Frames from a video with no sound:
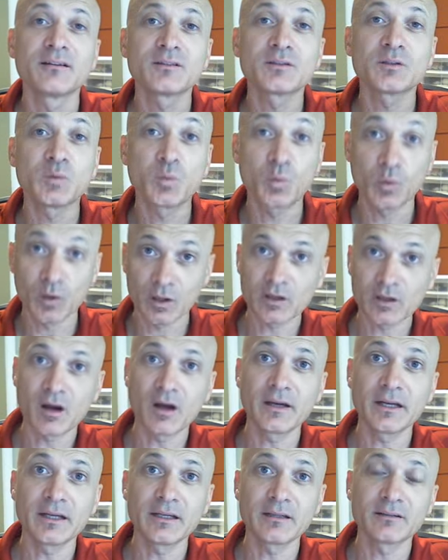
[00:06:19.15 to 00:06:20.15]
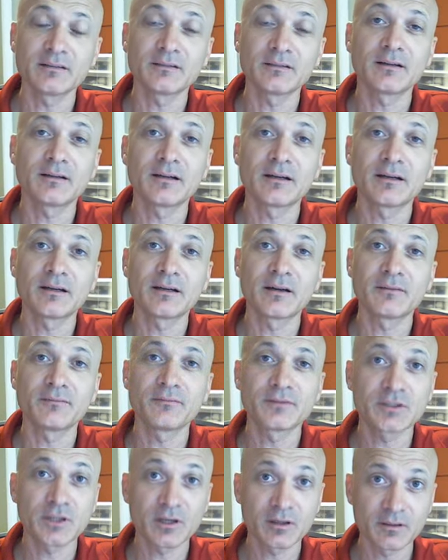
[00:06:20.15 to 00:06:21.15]
to work on it. I've
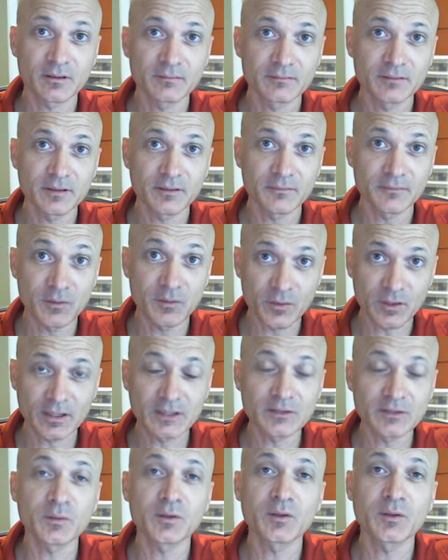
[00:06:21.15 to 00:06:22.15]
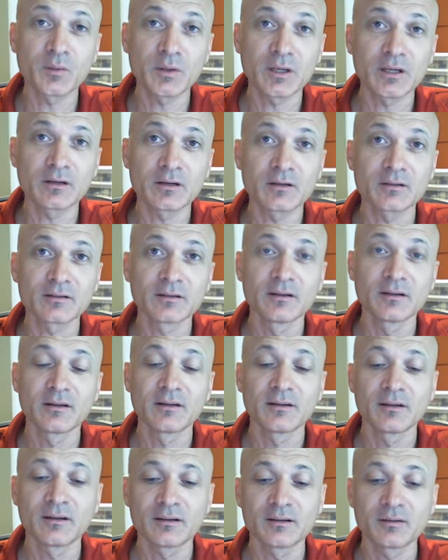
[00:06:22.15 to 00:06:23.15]
shared a few things with you here,
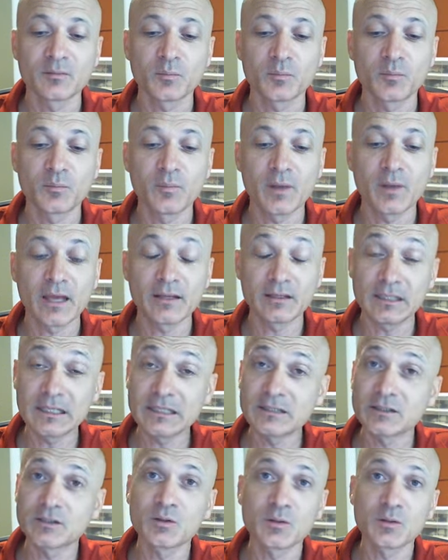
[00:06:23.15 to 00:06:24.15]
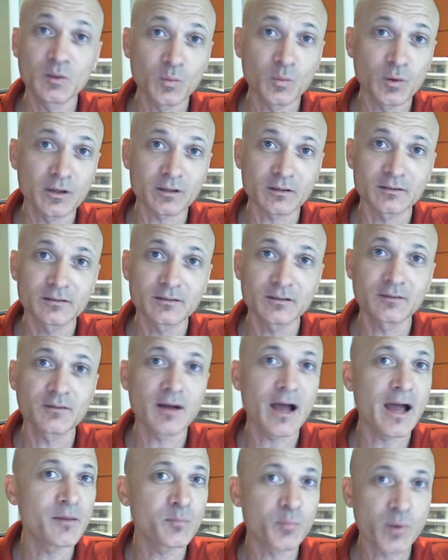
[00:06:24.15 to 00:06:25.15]
and you need to do the work.
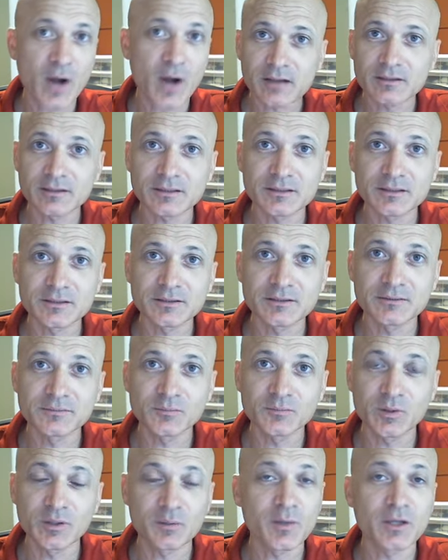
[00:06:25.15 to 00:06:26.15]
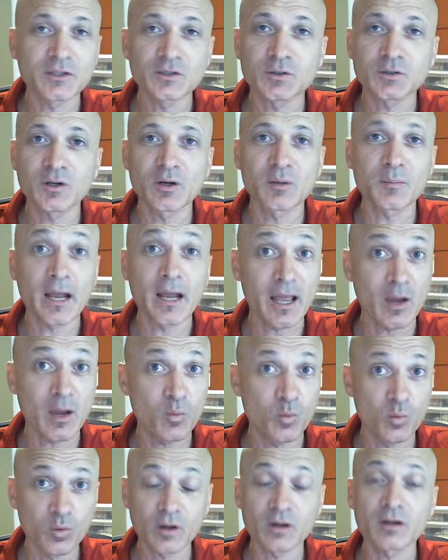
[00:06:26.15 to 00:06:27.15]
I practice with a metronome, and I
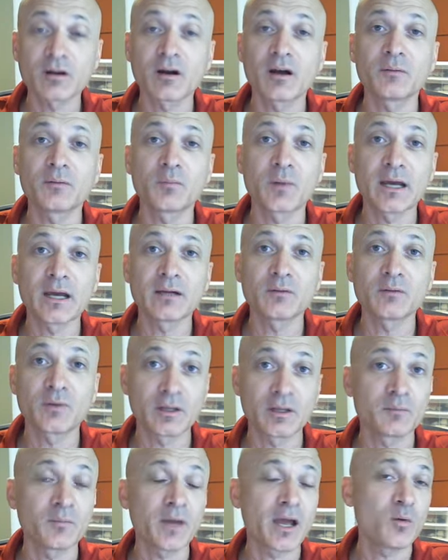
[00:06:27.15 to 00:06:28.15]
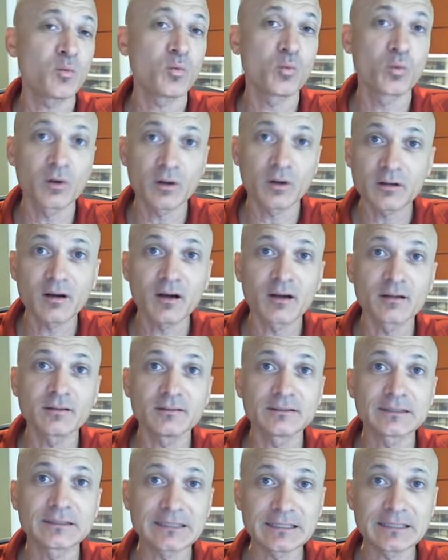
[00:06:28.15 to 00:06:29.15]
work on my rhythm. I work
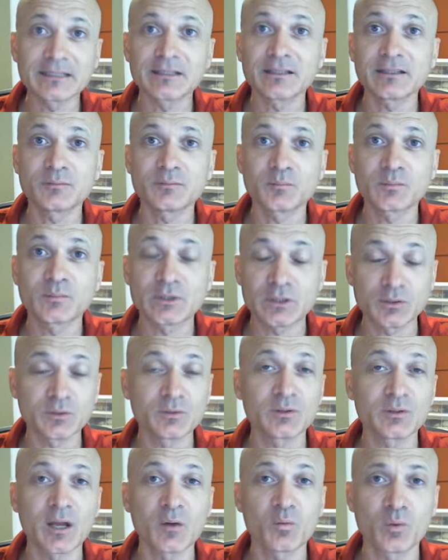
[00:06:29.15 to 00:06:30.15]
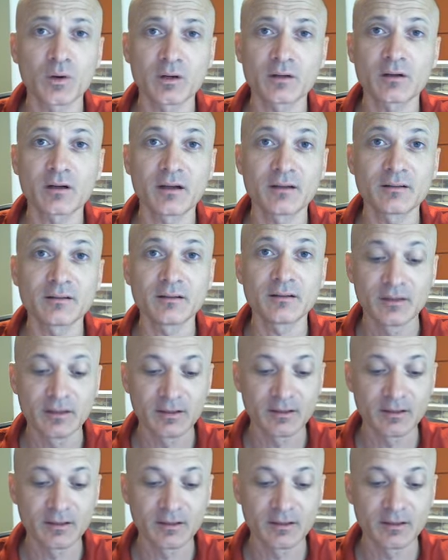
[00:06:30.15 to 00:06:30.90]
on singing in tune. I work on